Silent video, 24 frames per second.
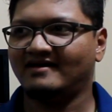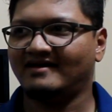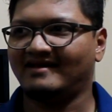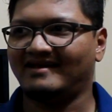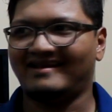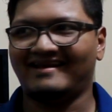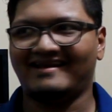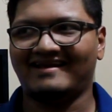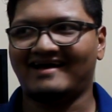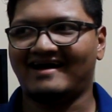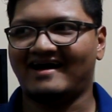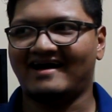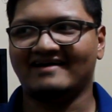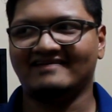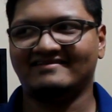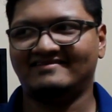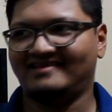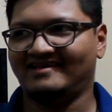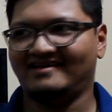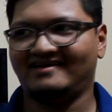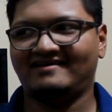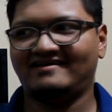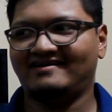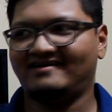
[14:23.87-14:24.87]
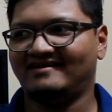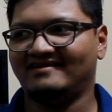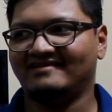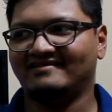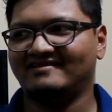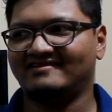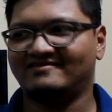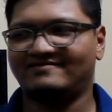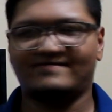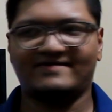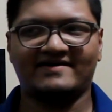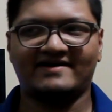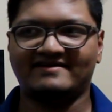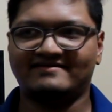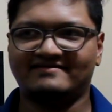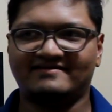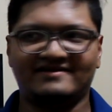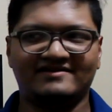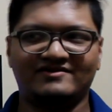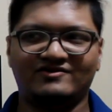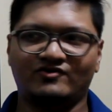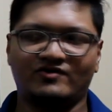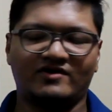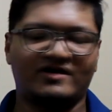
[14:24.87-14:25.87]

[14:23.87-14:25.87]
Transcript: and I think in this price range you